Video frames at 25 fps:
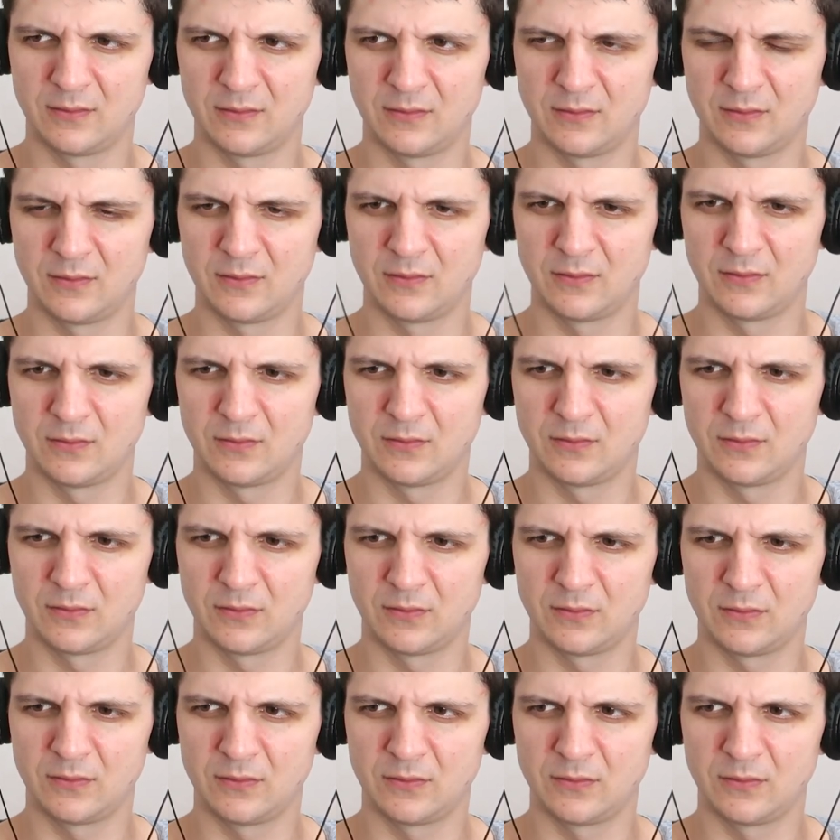
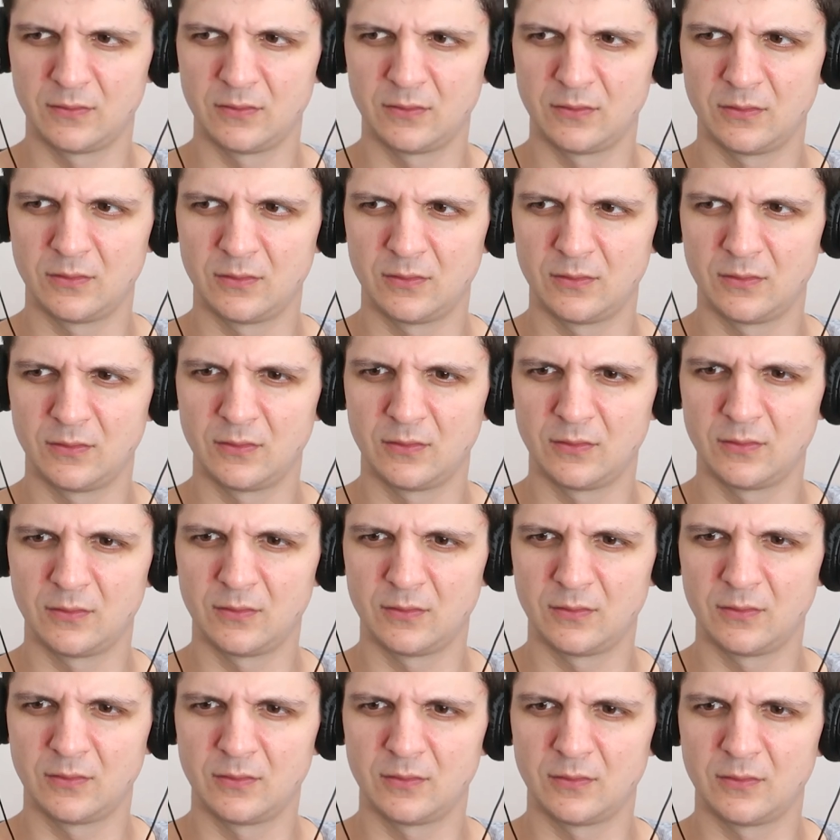
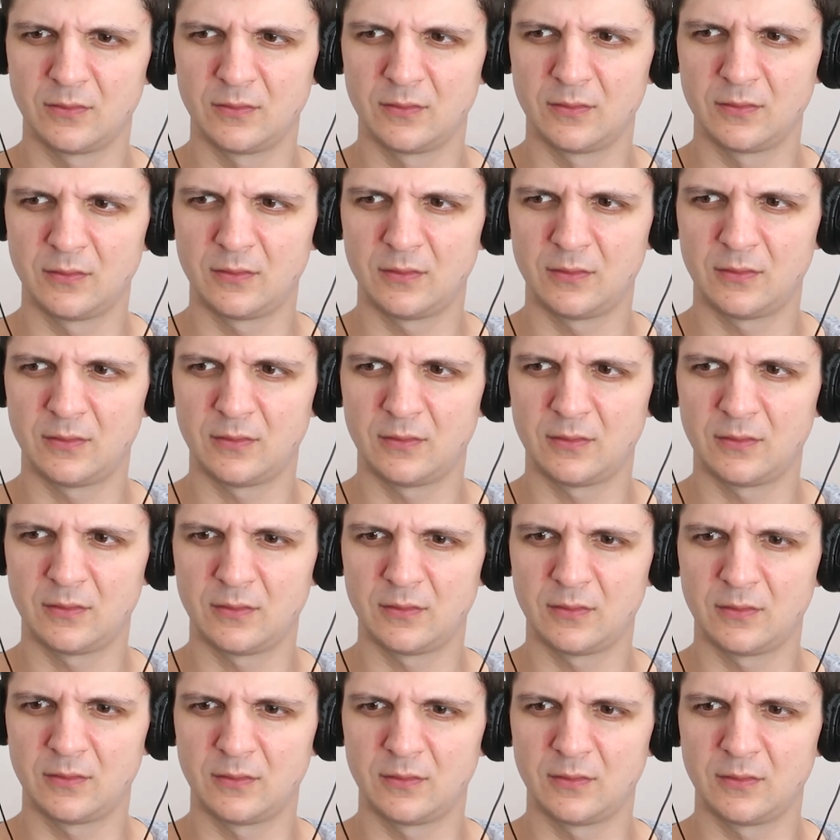
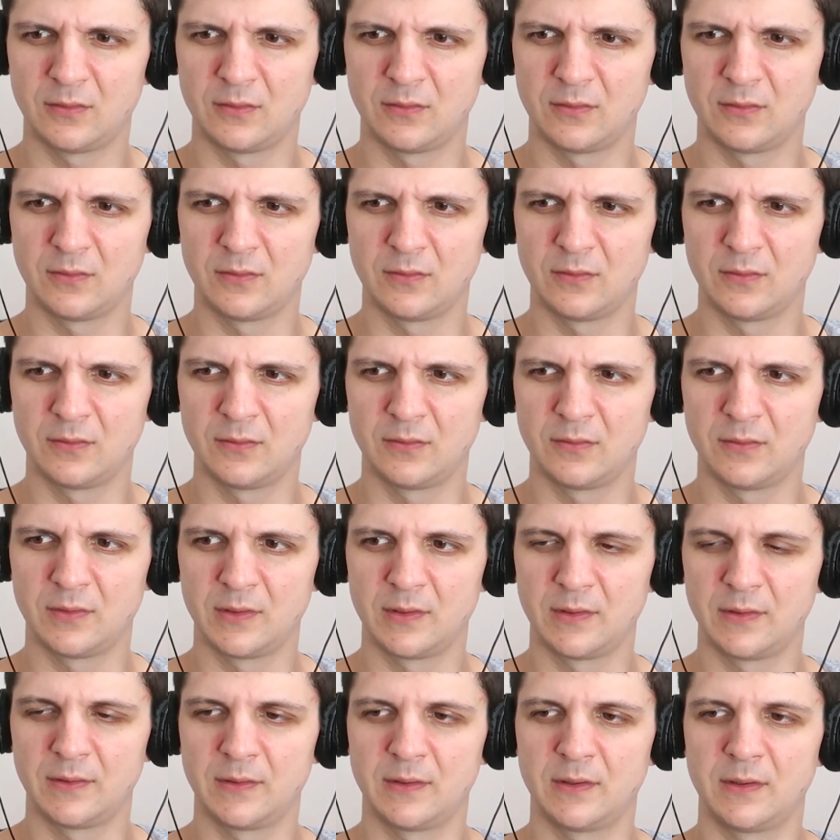
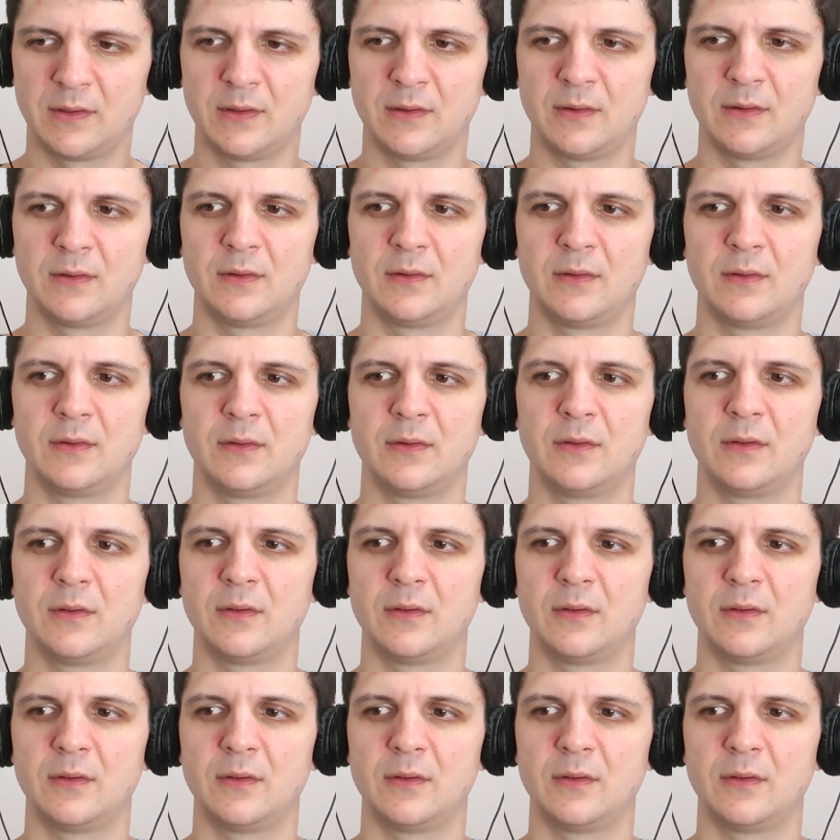Nothing is said.